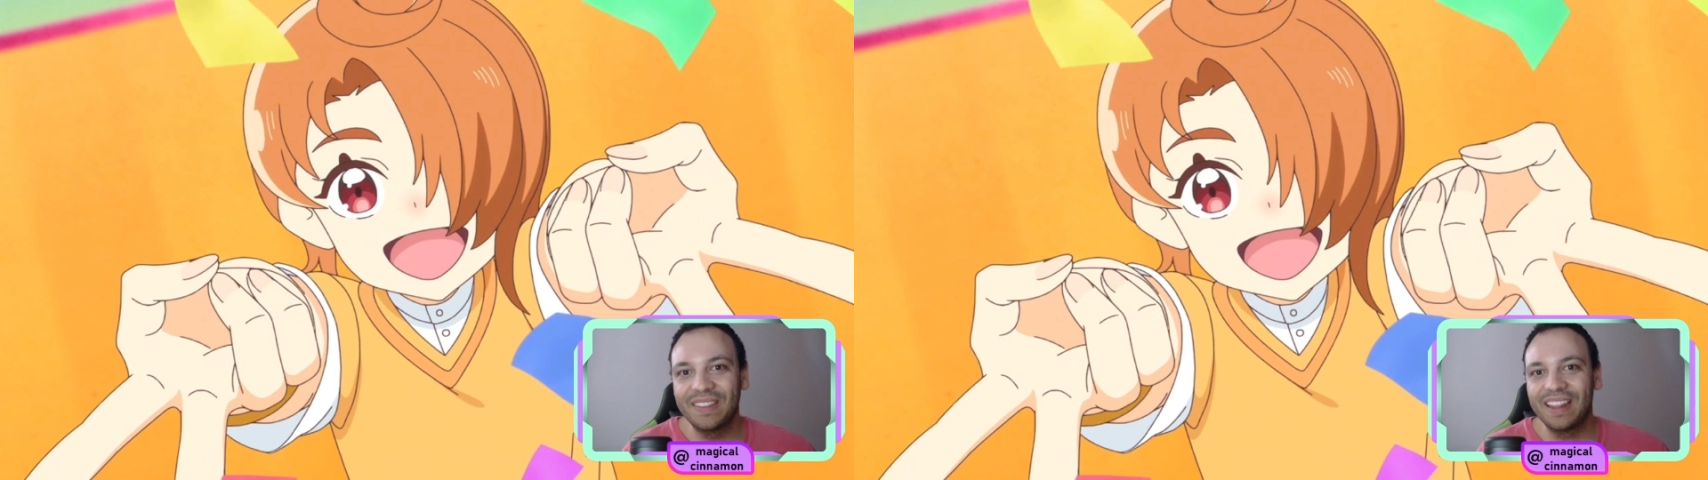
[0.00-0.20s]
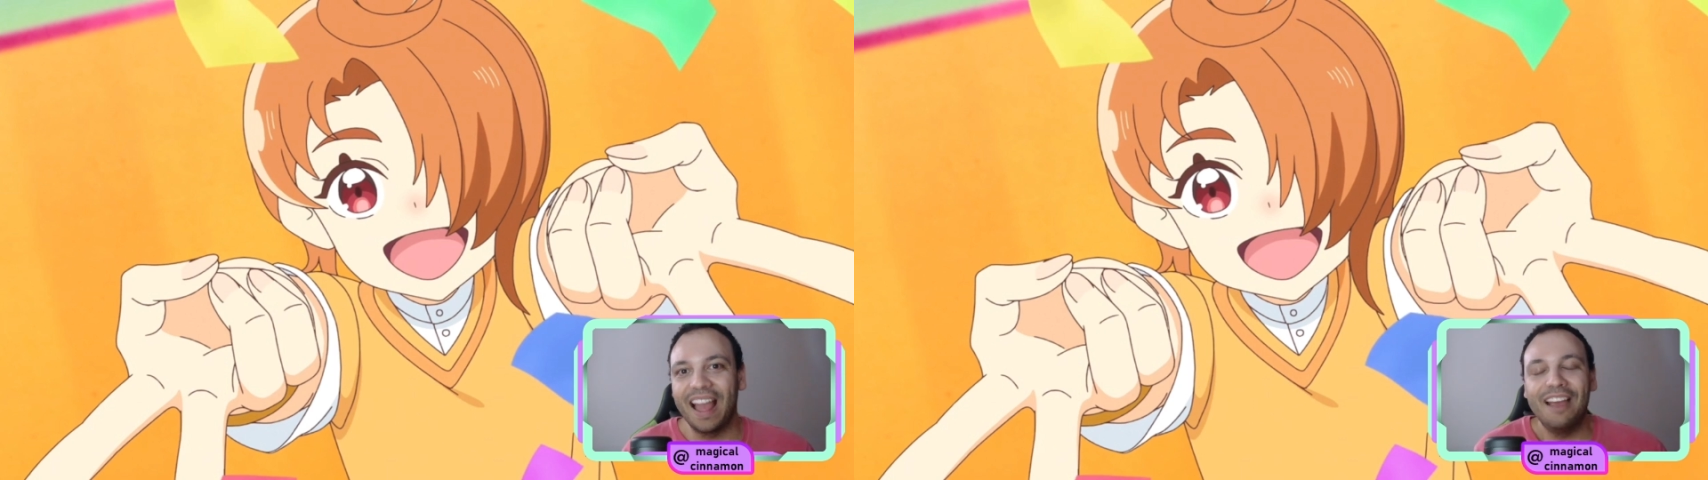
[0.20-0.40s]

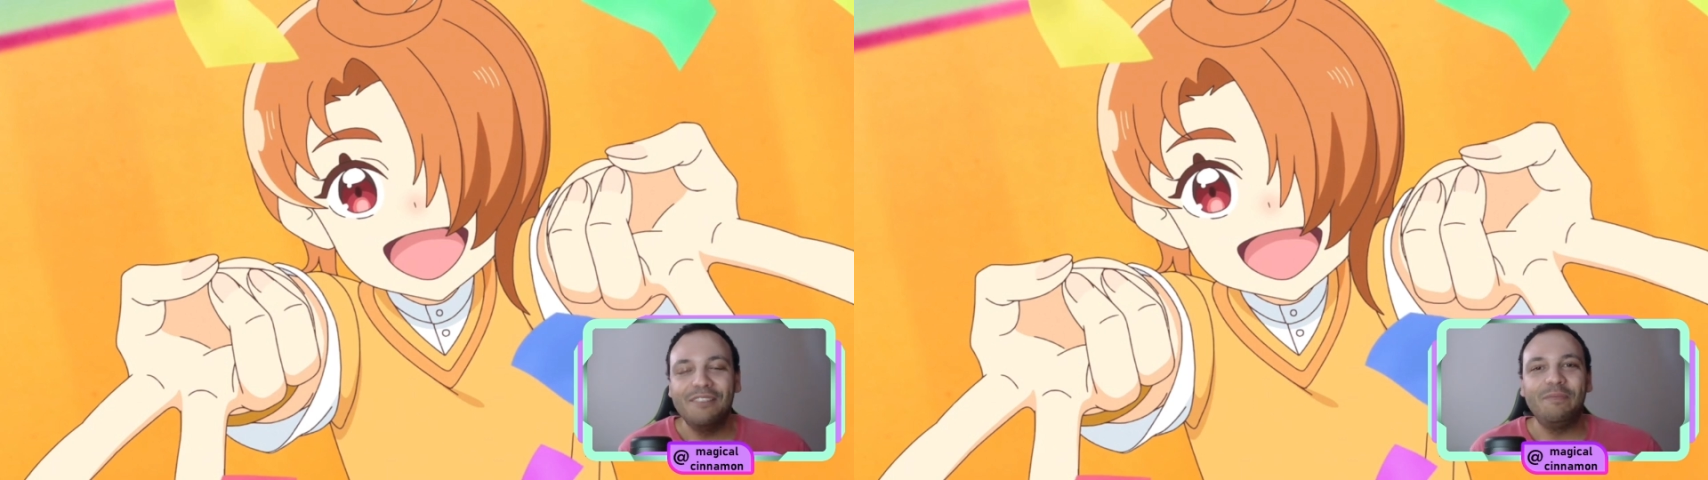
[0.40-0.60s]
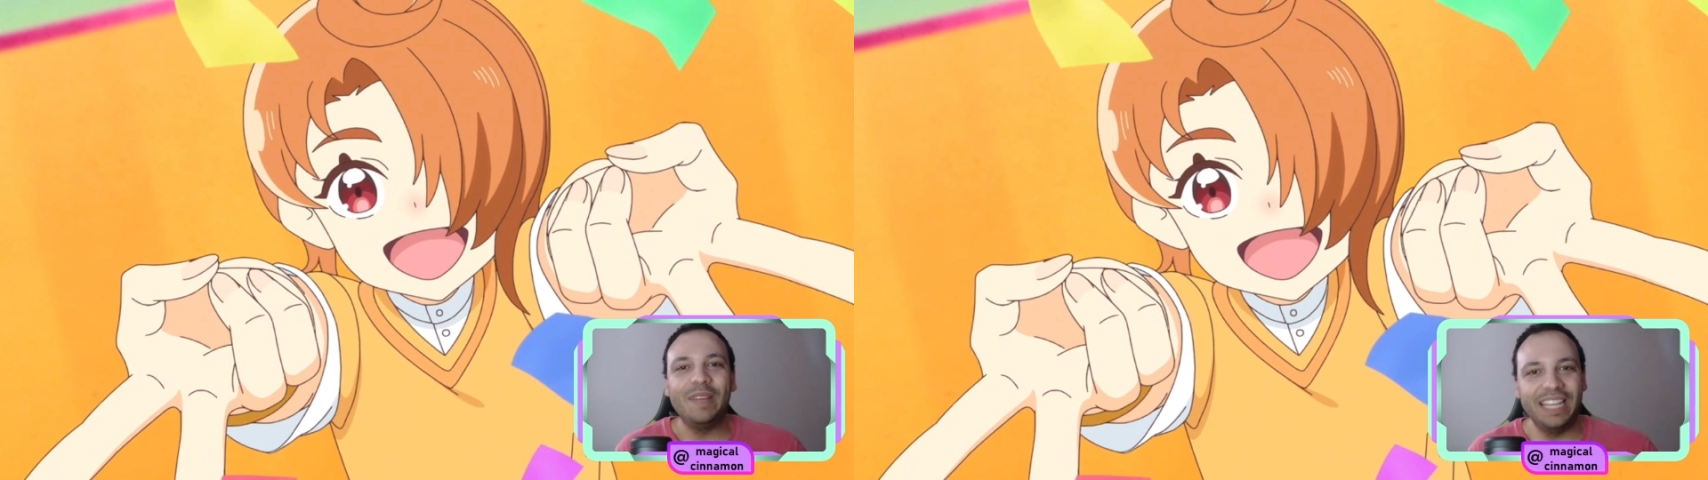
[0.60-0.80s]

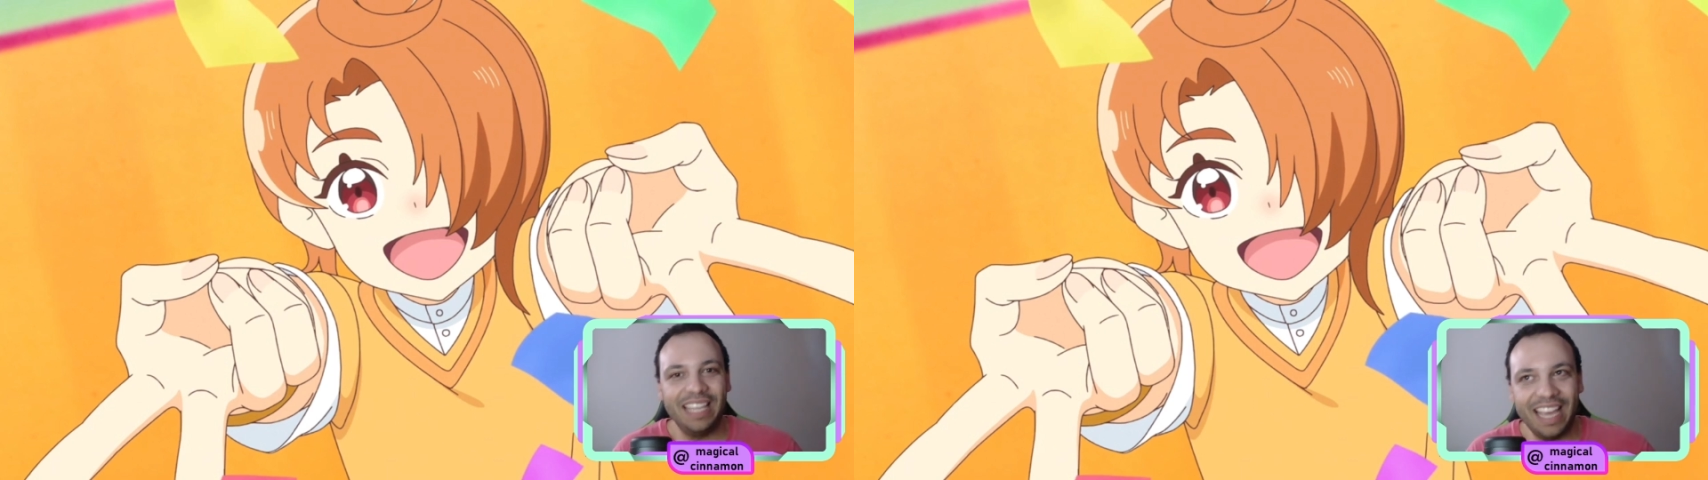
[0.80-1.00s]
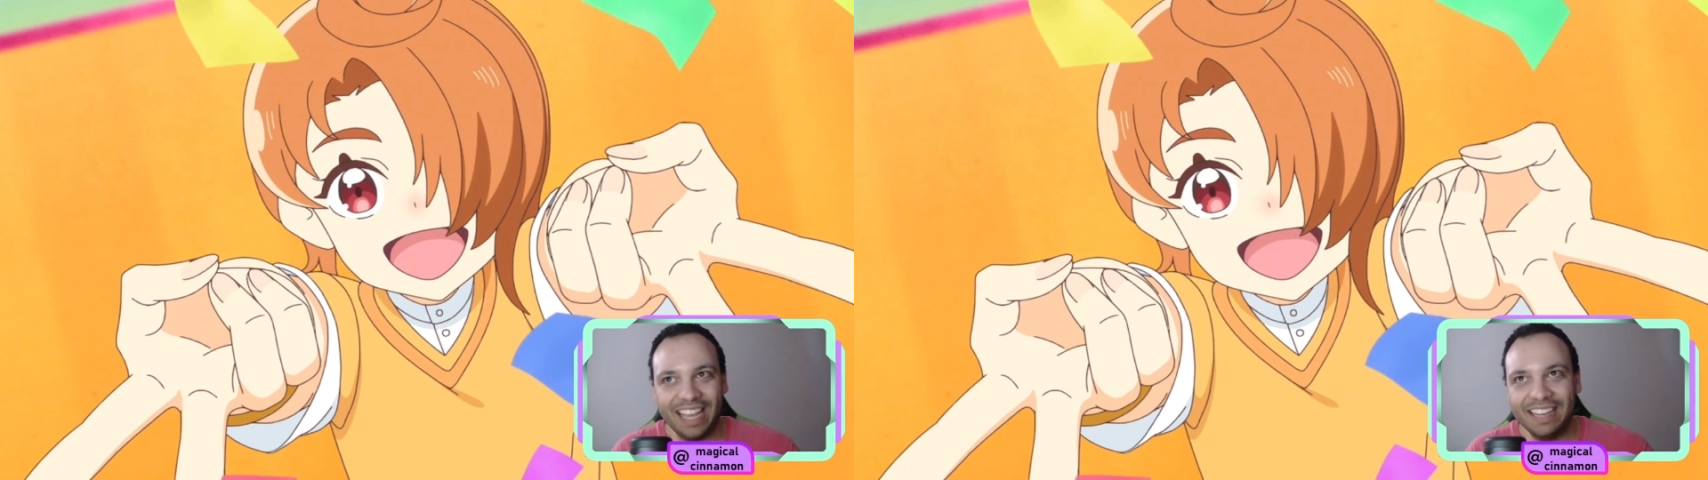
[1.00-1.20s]
I've been a
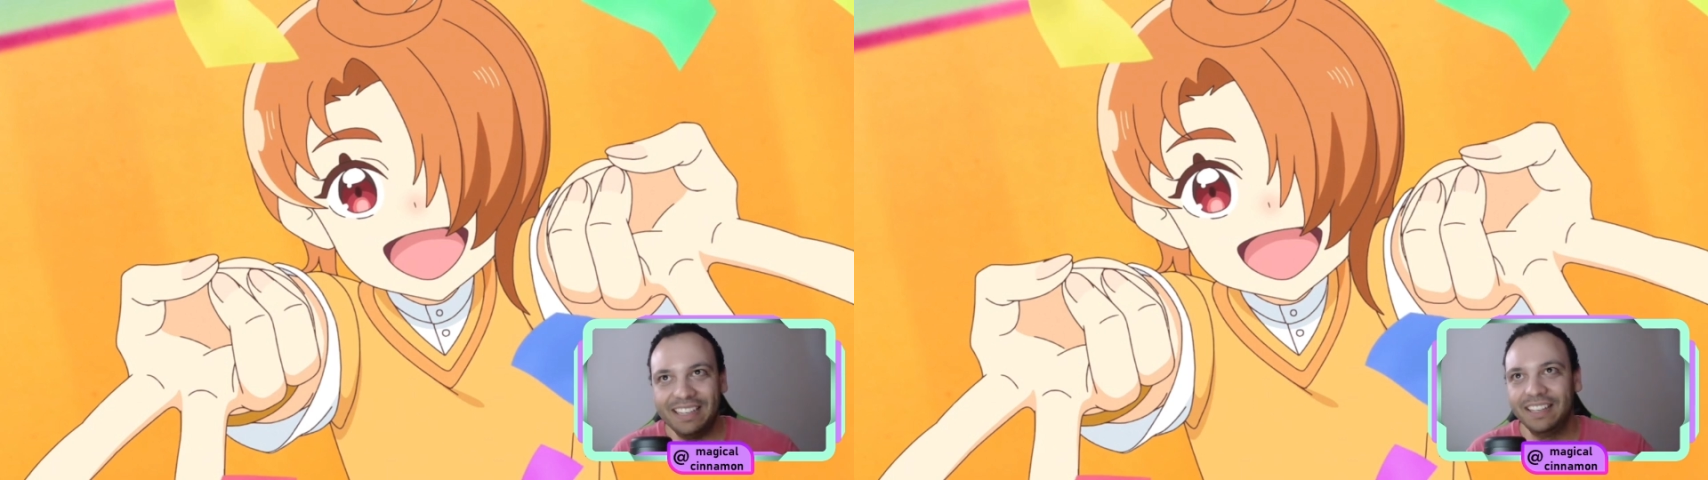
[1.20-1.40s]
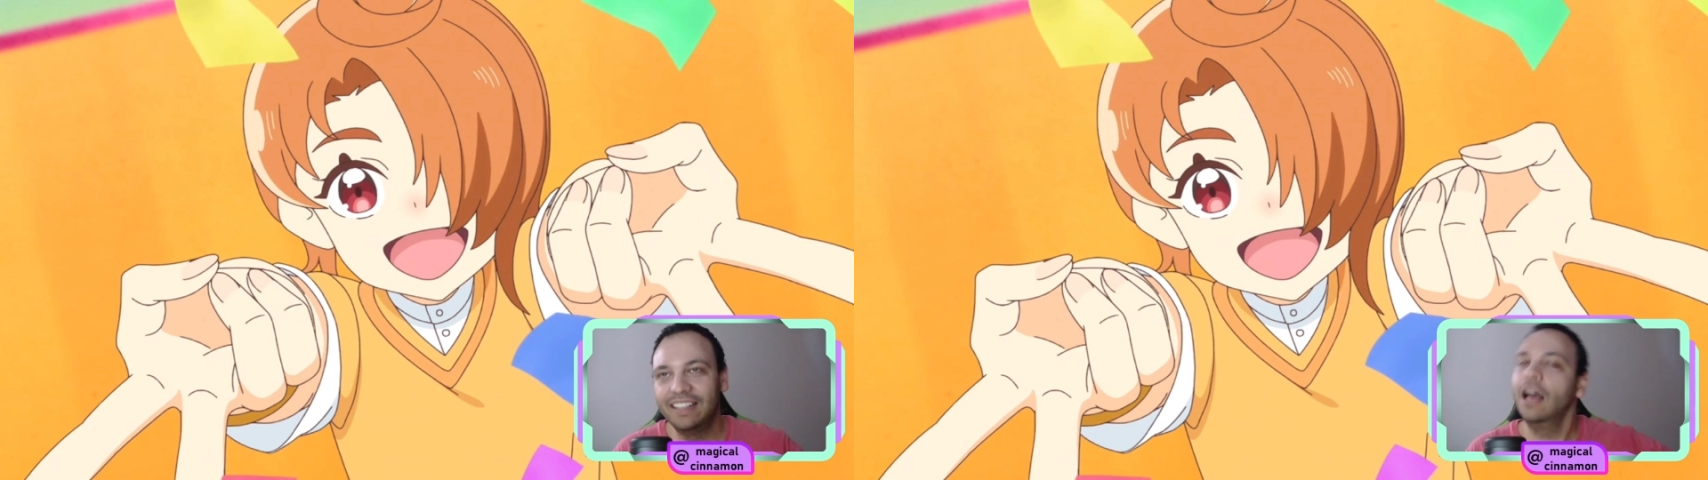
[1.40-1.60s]
kid